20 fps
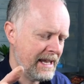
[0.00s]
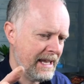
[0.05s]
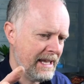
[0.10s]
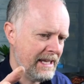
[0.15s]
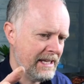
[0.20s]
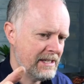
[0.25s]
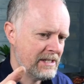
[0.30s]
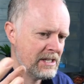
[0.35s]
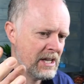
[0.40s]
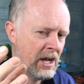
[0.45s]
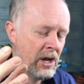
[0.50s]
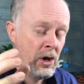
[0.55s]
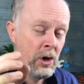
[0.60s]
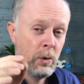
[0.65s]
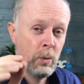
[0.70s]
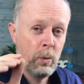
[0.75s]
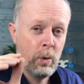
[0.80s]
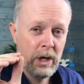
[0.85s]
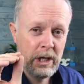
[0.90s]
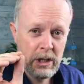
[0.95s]
is
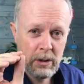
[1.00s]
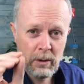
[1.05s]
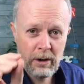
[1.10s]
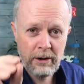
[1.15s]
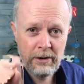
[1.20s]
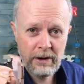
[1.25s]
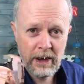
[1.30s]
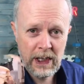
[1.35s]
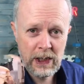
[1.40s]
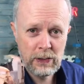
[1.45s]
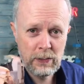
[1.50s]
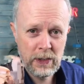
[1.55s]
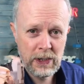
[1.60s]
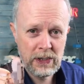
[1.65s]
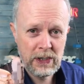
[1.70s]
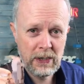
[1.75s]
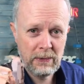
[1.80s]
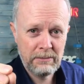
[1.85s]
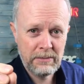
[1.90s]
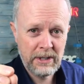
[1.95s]
when you are faced with
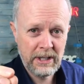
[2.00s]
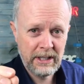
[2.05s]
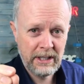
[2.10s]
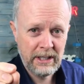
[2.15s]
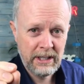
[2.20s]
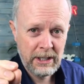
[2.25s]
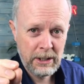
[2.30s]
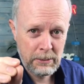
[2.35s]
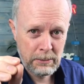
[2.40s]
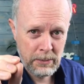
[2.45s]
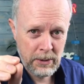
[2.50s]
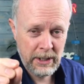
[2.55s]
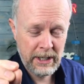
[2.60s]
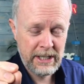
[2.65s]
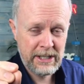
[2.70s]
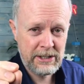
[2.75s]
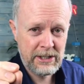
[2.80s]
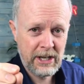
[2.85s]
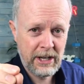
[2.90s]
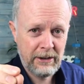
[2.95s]
something
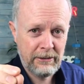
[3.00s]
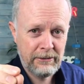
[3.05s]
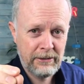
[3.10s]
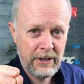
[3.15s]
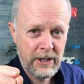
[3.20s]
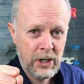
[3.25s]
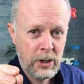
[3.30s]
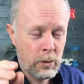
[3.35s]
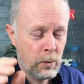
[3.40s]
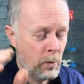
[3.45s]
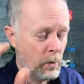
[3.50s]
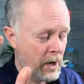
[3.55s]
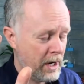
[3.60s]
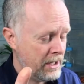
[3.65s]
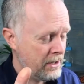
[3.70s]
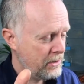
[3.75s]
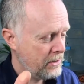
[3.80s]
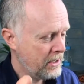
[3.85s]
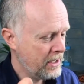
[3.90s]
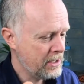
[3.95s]
pretty tough,
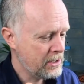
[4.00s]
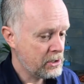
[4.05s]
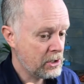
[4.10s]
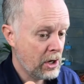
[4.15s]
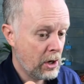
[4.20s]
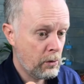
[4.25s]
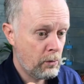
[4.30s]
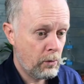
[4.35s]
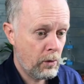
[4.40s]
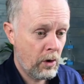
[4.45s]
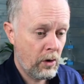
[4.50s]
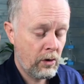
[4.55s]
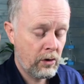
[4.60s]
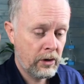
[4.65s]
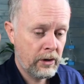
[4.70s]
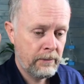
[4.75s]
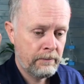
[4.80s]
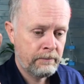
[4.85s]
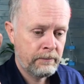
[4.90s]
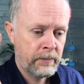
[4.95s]
when things go
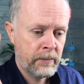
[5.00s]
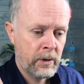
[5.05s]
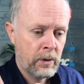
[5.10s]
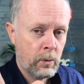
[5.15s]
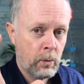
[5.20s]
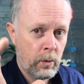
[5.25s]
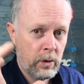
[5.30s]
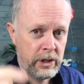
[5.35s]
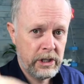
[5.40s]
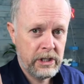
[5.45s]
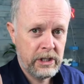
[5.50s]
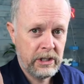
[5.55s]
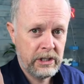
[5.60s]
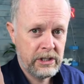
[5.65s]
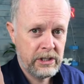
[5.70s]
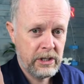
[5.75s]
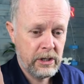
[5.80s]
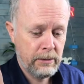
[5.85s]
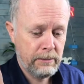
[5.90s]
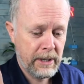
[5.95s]
wrong, what are you going to
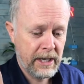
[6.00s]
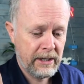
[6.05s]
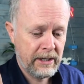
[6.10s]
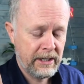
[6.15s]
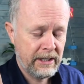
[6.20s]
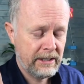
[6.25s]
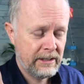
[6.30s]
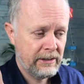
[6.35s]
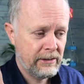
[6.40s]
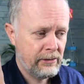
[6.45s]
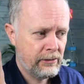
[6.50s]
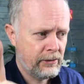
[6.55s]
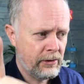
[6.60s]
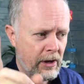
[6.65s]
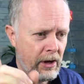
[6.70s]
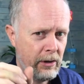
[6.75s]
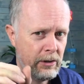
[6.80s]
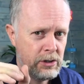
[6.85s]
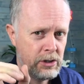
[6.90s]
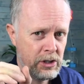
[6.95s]
do about it?
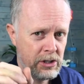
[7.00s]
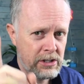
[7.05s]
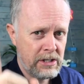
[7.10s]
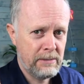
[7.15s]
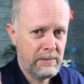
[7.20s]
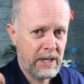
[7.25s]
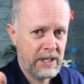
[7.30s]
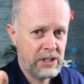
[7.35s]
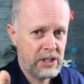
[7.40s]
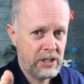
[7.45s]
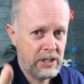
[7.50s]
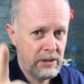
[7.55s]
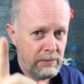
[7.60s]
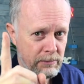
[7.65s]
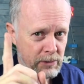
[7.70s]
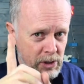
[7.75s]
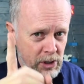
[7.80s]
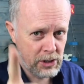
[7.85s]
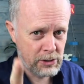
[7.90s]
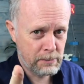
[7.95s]
So just imagine
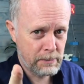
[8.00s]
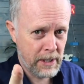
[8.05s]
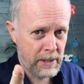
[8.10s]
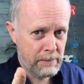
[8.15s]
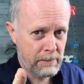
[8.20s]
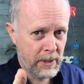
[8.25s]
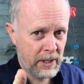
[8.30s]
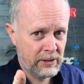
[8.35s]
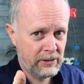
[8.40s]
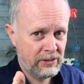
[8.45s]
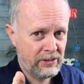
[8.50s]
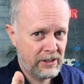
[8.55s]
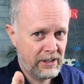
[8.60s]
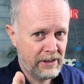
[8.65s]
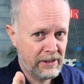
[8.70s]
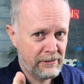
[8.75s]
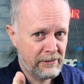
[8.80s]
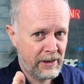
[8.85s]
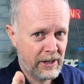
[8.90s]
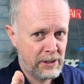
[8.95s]
you've just been punched in
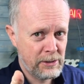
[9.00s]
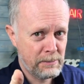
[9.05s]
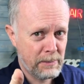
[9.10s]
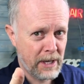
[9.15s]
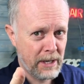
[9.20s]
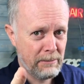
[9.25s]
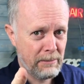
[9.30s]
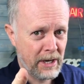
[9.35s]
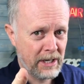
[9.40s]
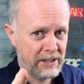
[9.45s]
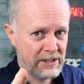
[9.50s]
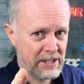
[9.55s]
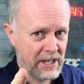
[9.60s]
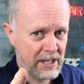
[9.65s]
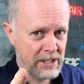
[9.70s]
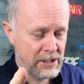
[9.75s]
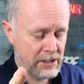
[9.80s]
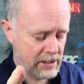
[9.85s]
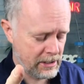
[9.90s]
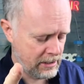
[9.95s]
the face by Mike
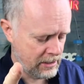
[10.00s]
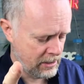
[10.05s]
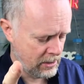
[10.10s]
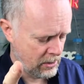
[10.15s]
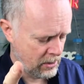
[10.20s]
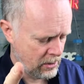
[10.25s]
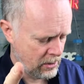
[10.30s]
Tyson.